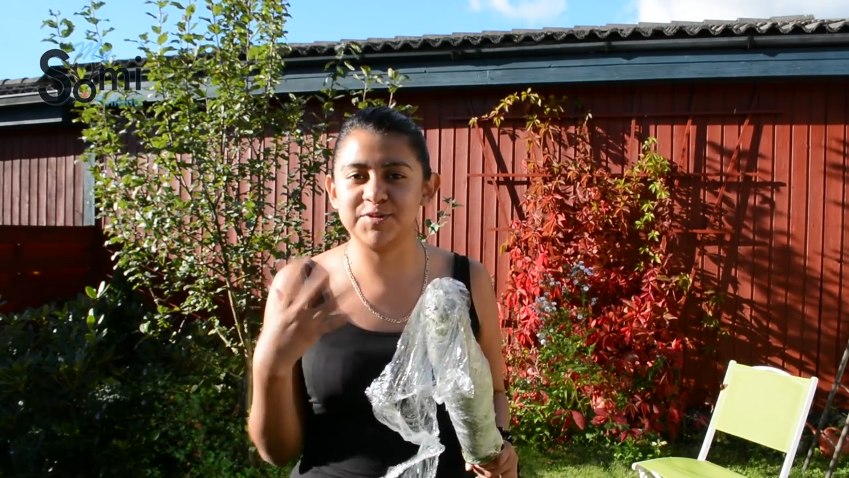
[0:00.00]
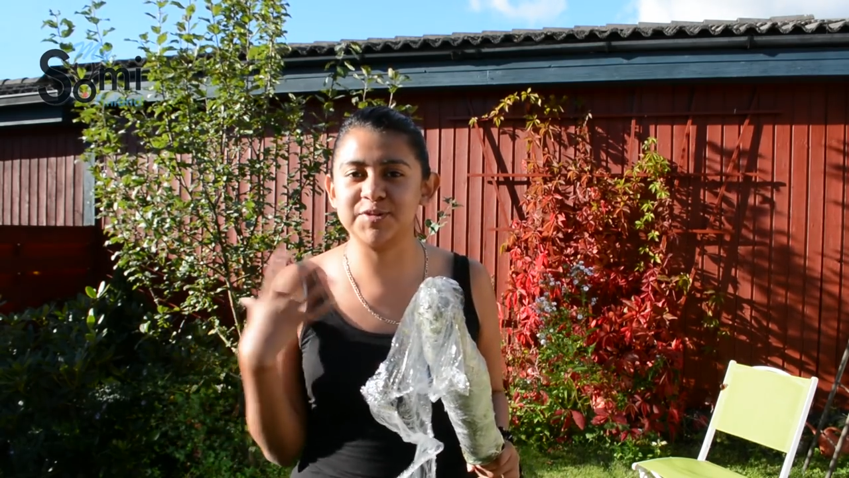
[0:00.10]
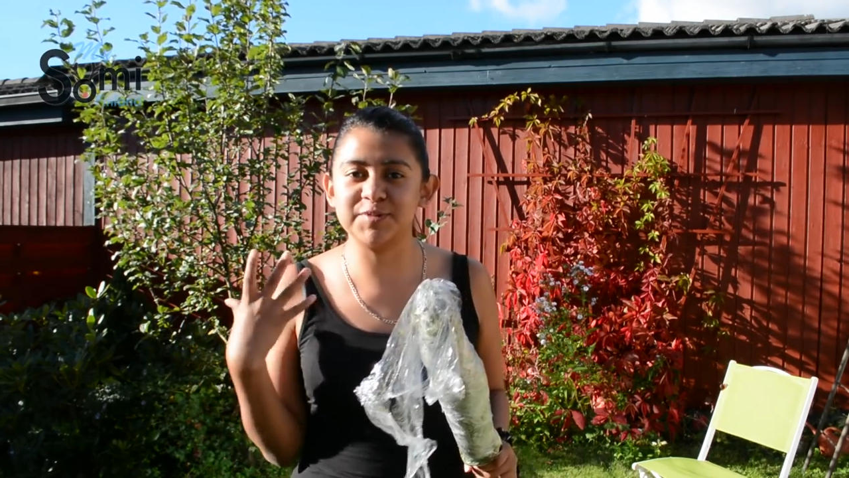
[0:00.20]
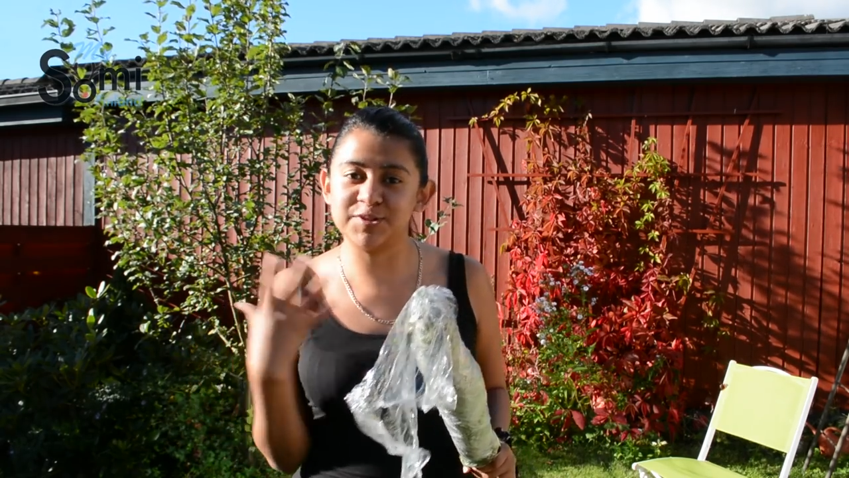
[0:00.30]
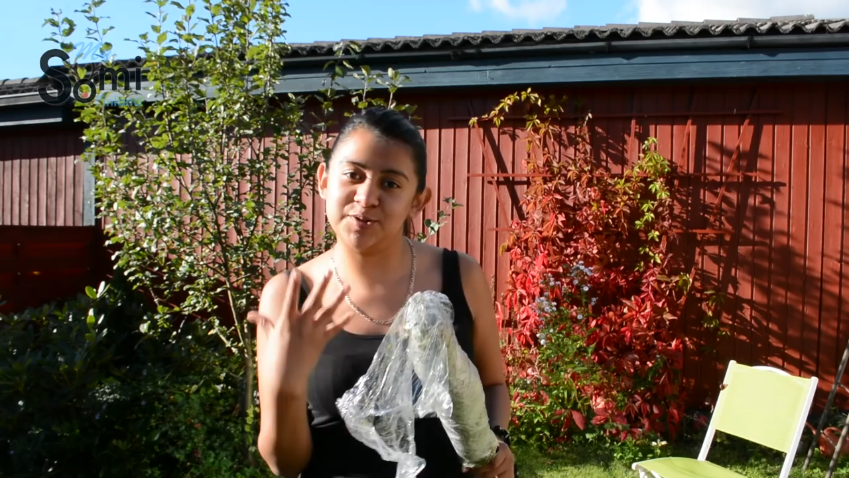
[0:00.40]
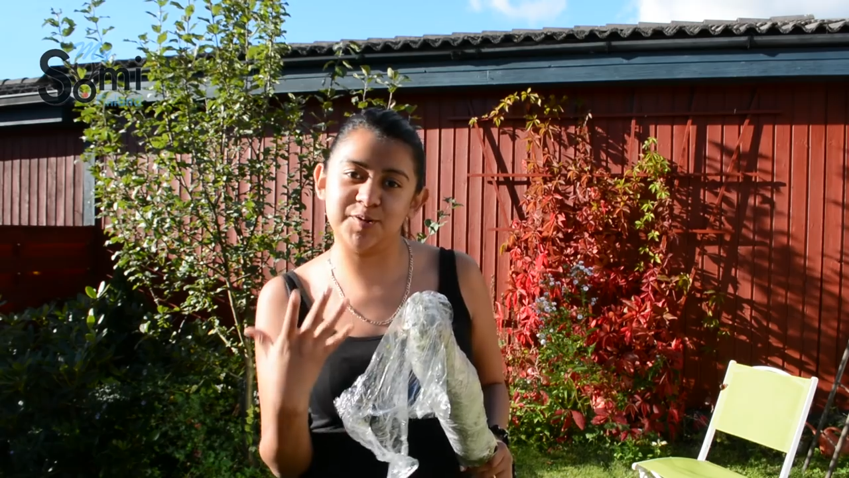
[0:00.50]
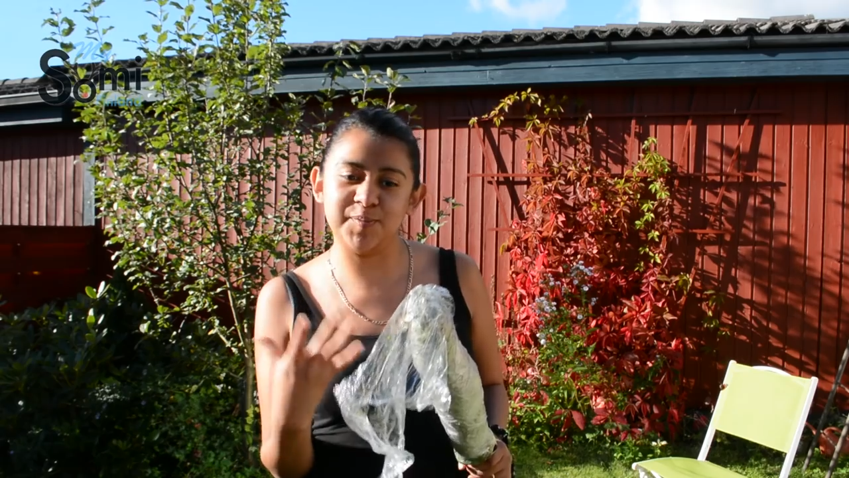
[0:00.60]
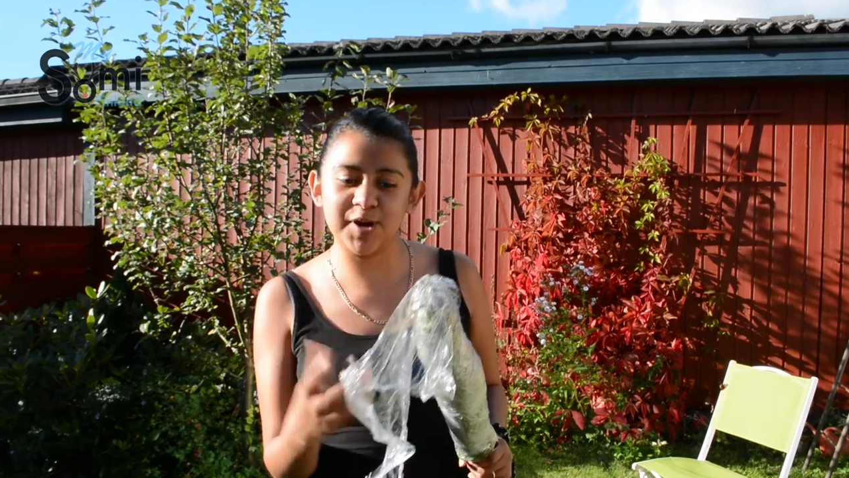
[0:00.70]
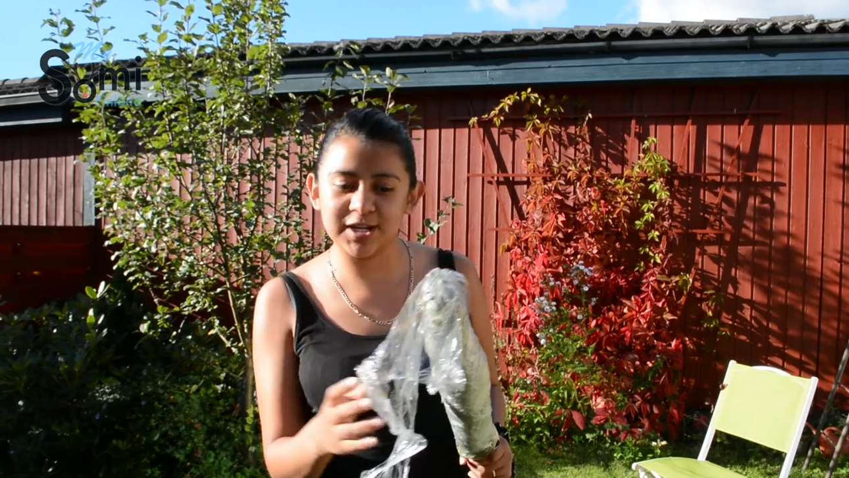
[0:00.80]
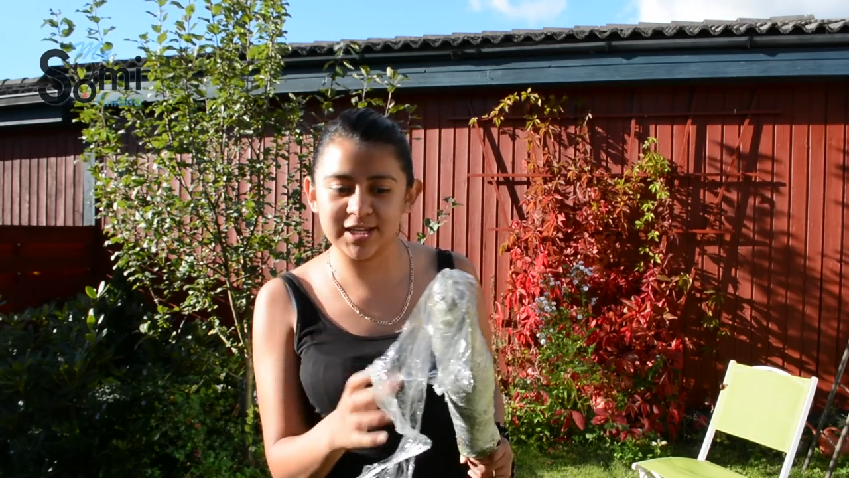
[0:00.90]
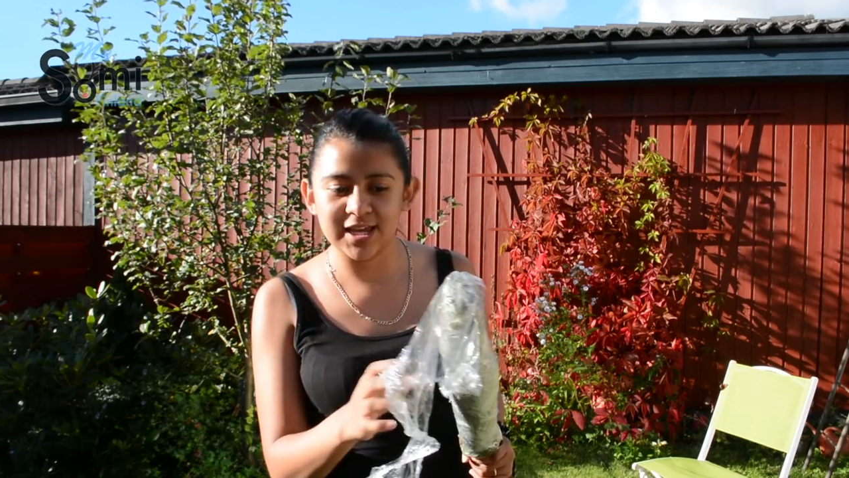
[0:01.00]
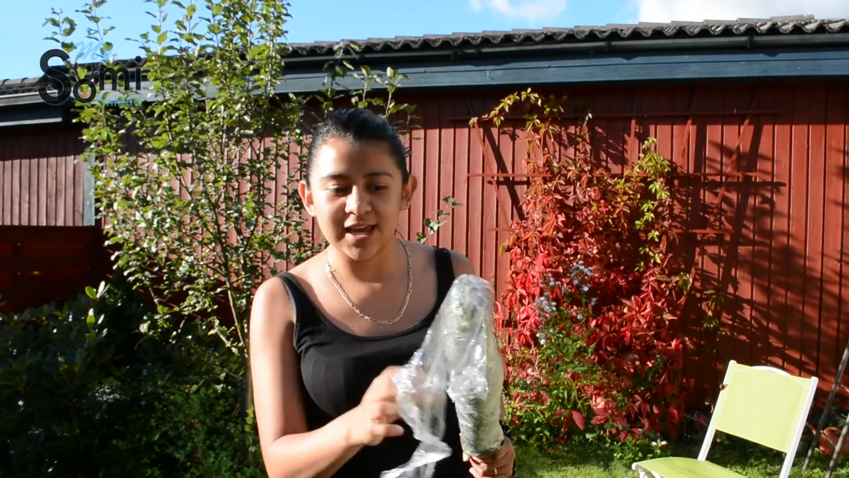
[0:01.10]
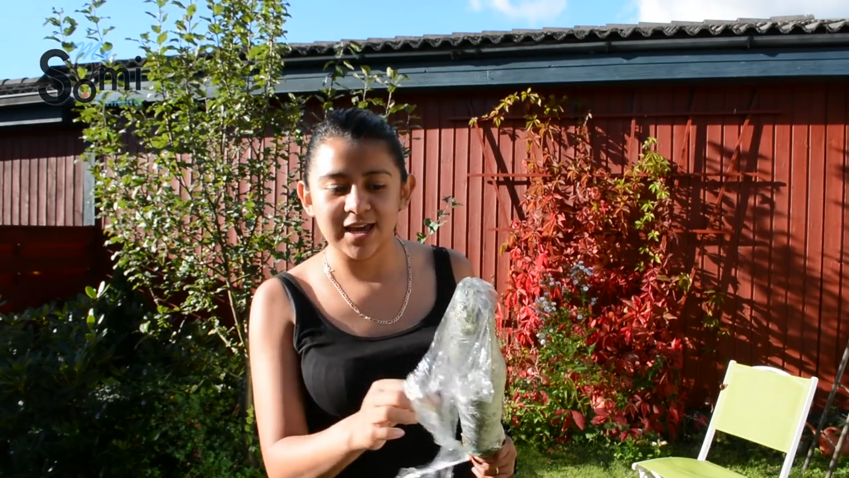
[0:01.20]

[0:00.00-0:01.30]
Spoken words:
treatment to your body,